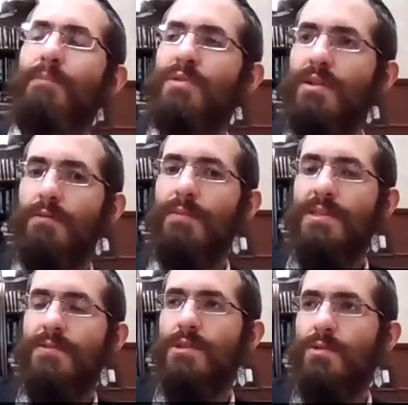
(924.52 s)
exception of
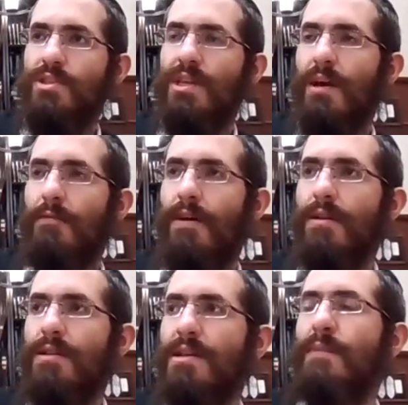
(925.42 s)
mitzvahs for shnei
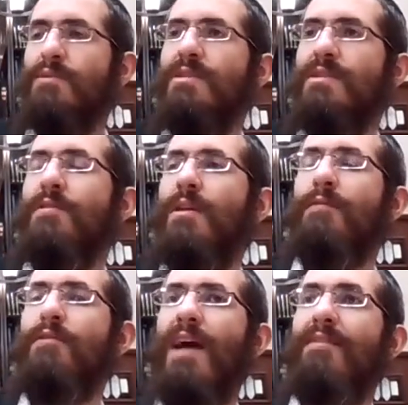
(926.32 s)
kavana, the exception is if
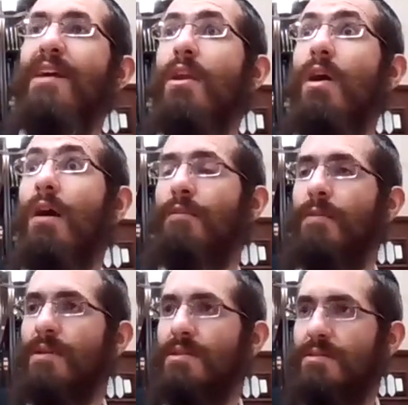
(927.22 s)
you're having
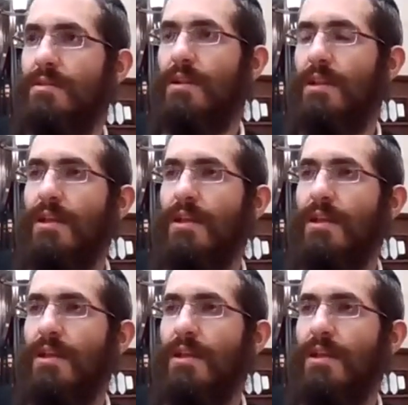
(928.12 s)
hanah from it.